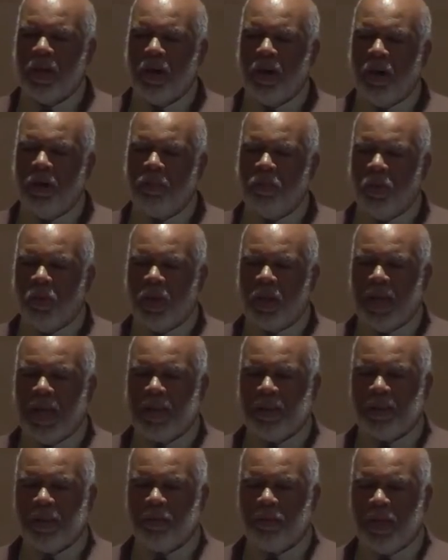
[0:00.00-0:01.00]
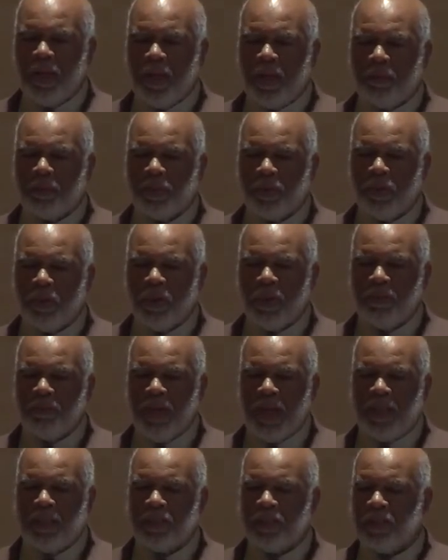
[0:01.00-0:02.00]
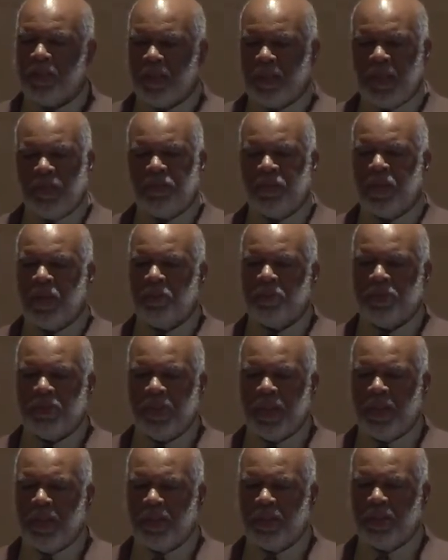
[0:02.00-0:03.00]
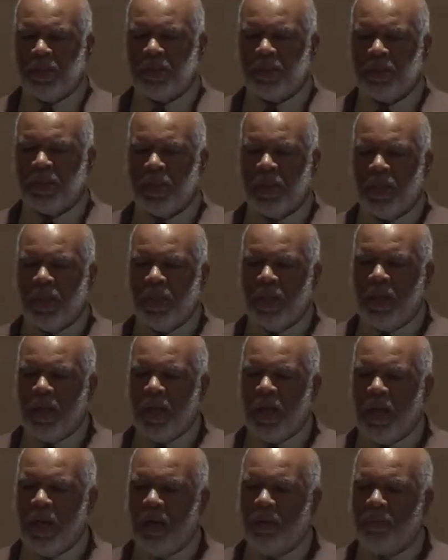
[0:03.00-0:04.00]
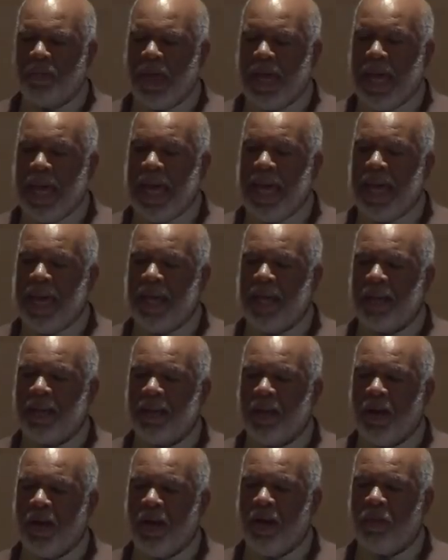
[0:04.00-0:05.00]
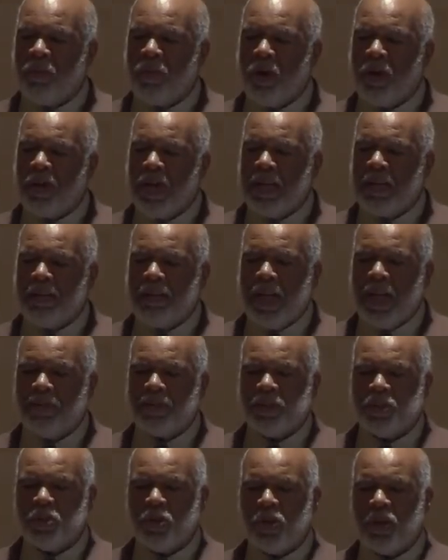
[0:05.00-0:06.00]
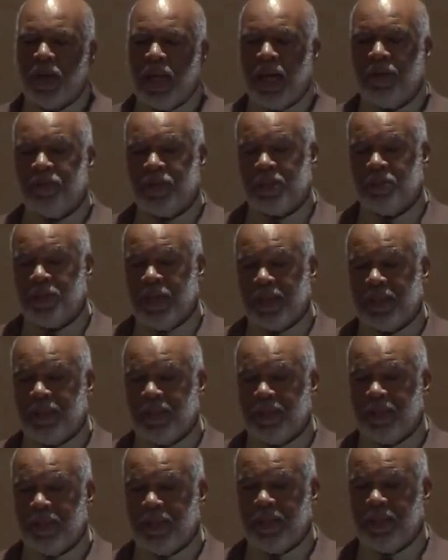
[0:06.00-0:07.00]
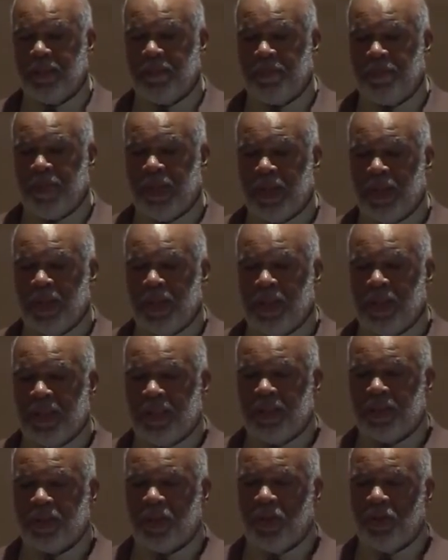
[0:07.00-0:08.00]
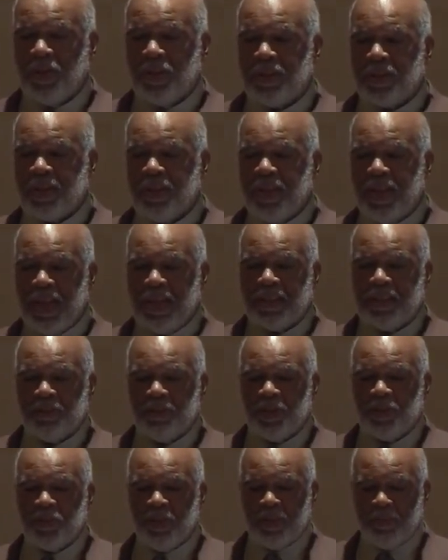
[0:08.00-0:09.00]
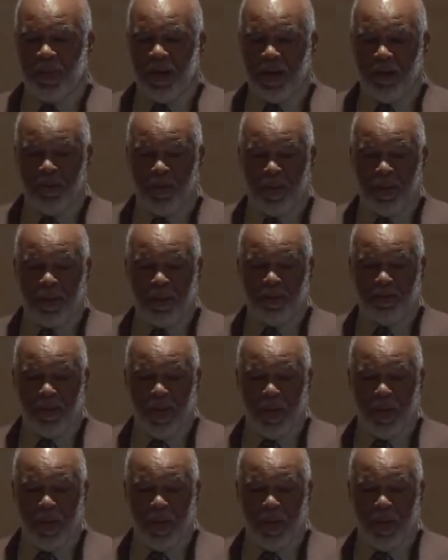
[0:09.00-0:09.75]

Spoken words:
are more likely to be unemployed by significant percentages, and are more likely to have a shorter life expectancy. So this connection between marijuana and